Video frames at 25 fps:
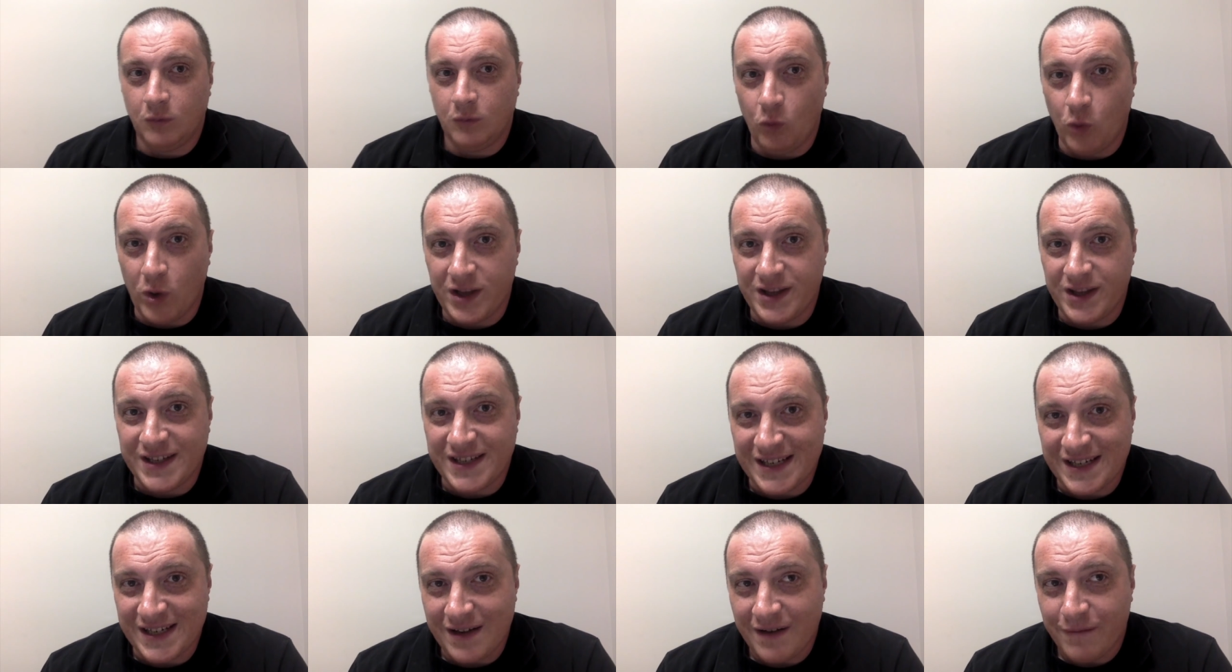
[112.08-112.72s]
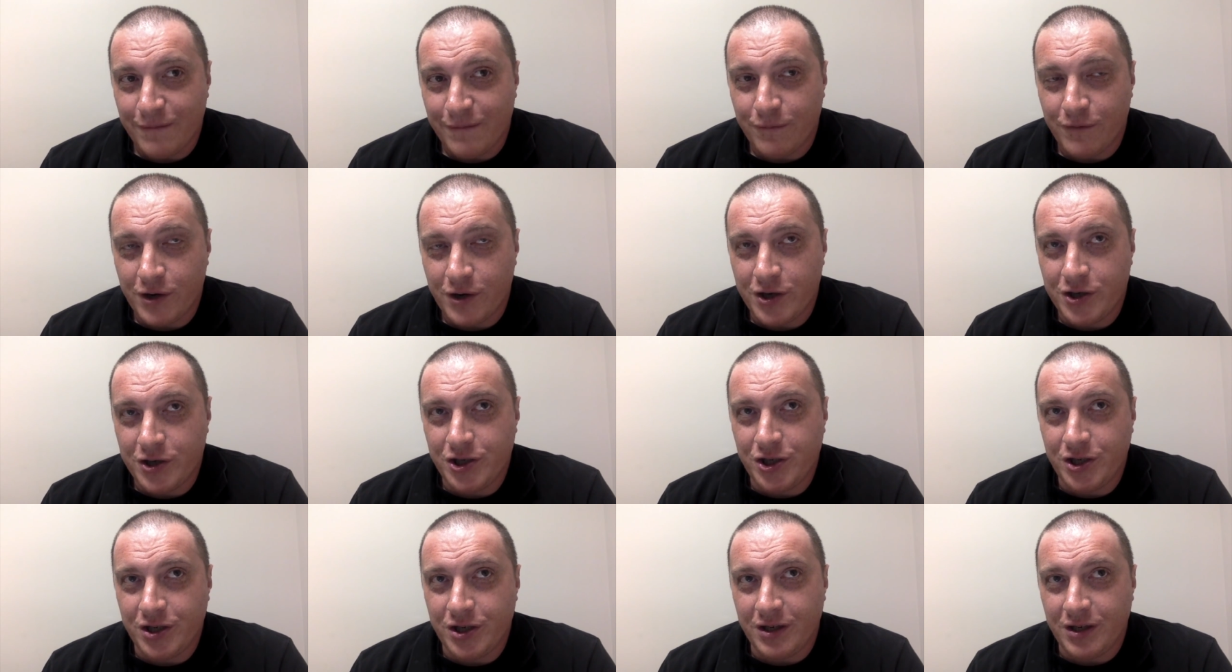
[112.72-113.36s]
When
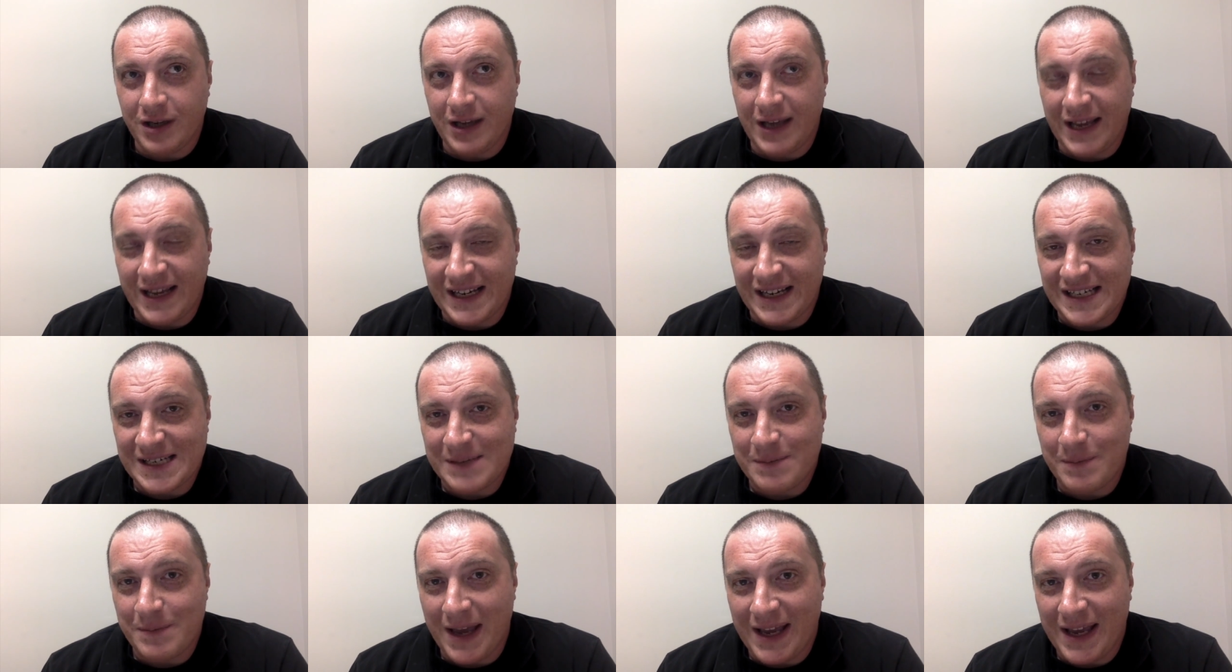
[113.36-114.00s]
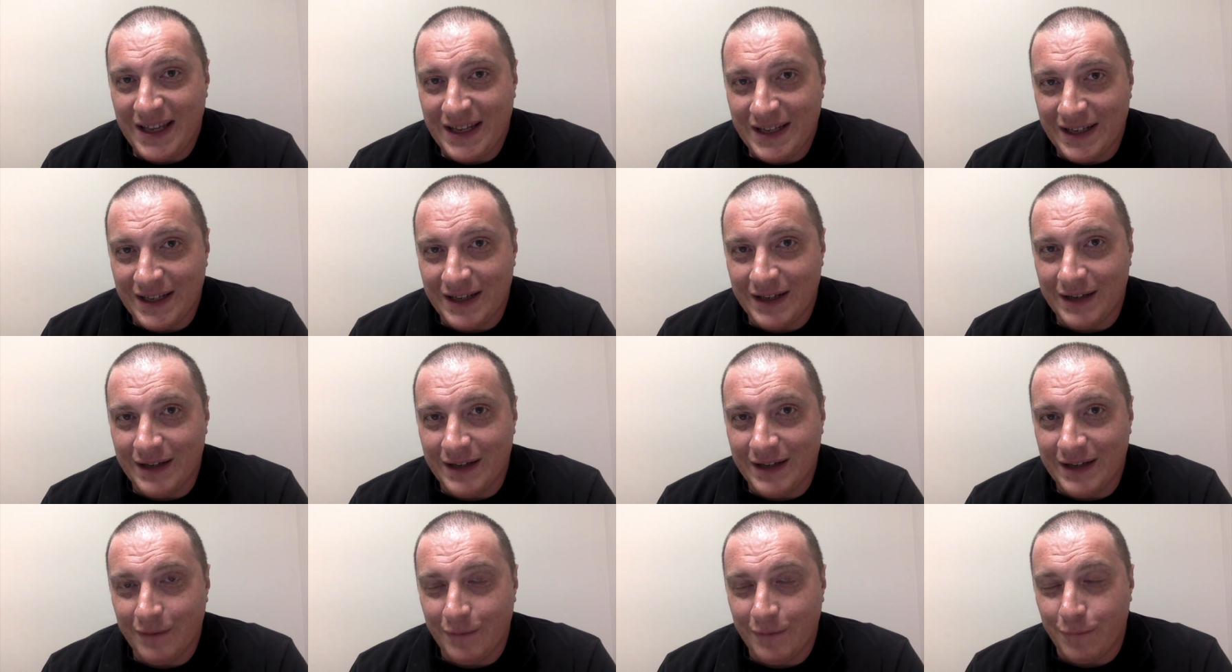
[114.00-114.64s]
suffrage
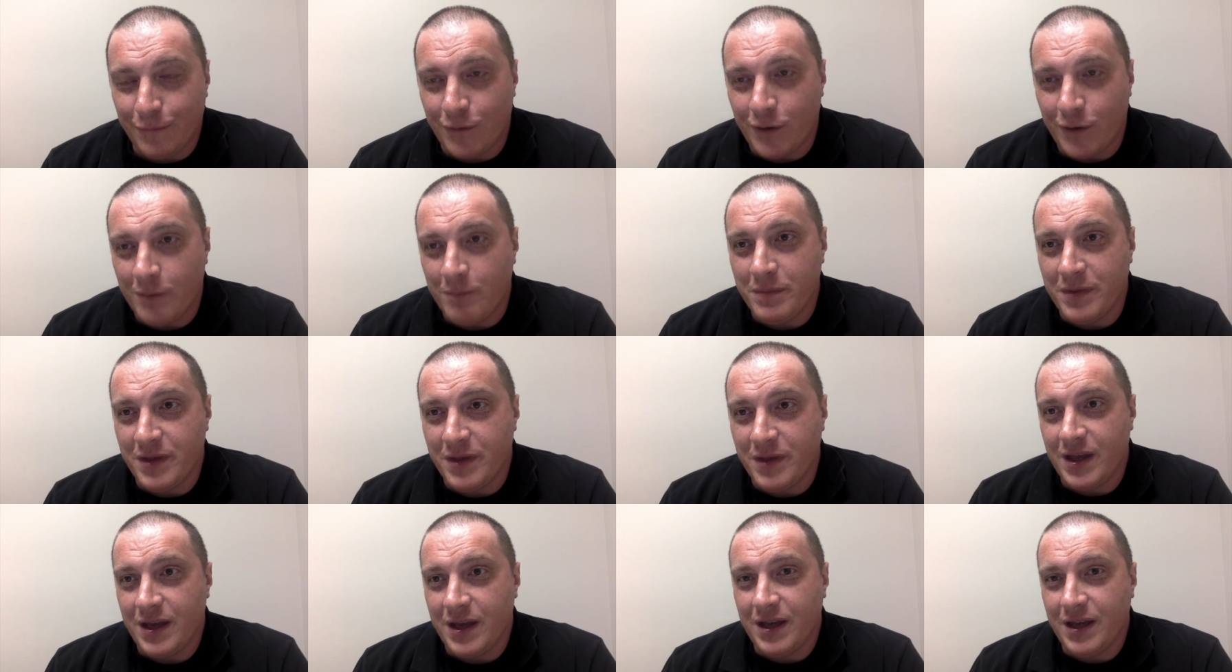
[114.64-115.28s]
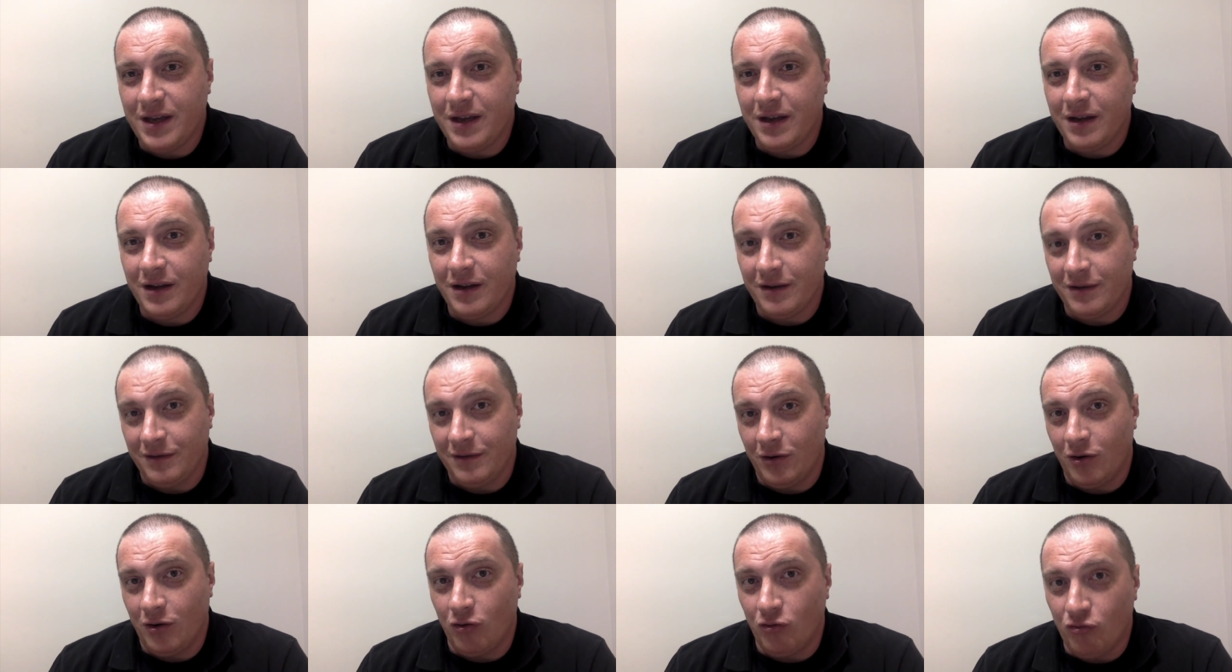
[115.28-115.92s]
expanded from the
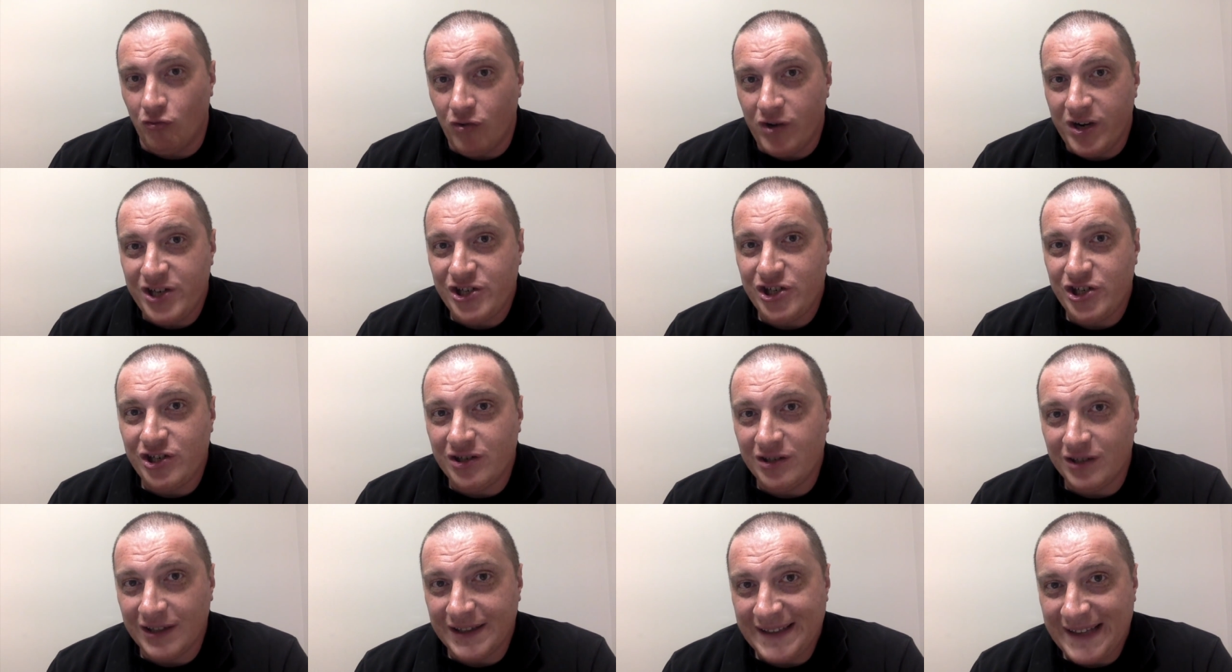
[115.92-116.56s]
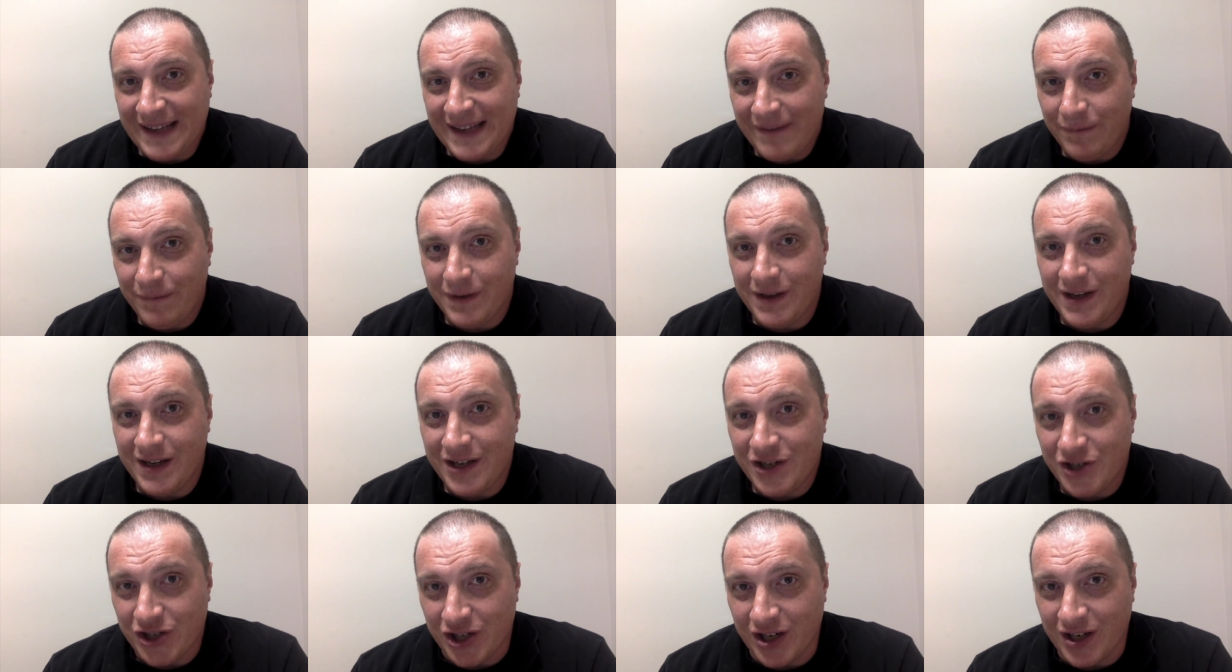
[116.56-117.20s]
original
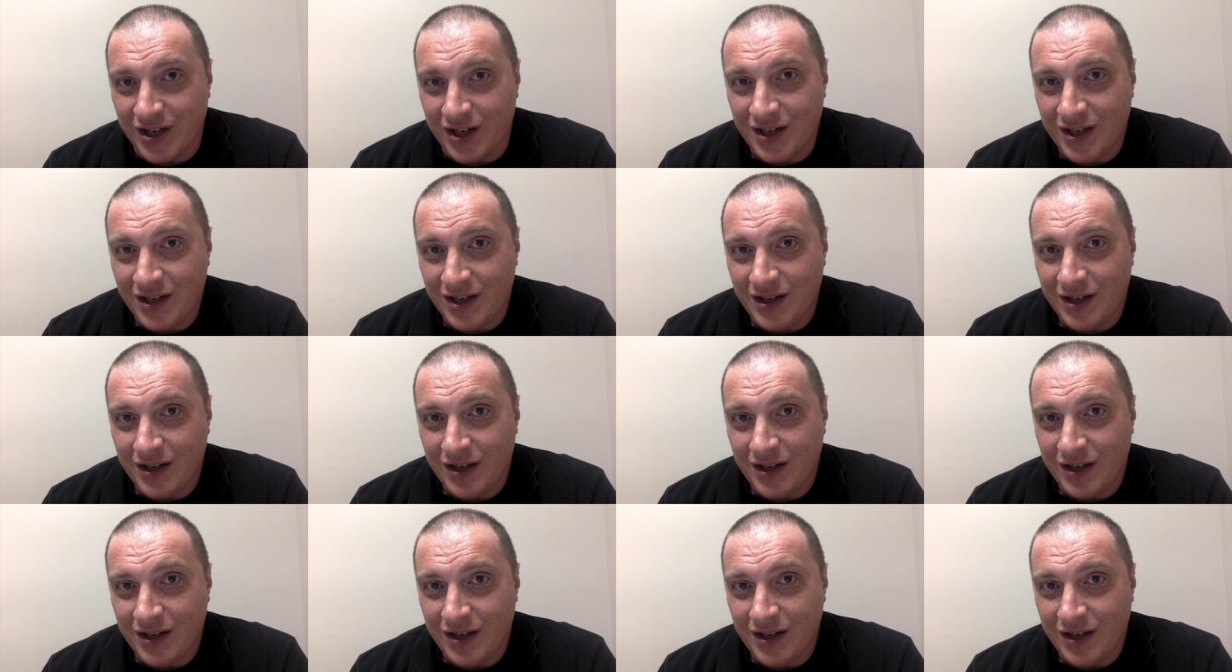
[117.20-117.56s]
definition,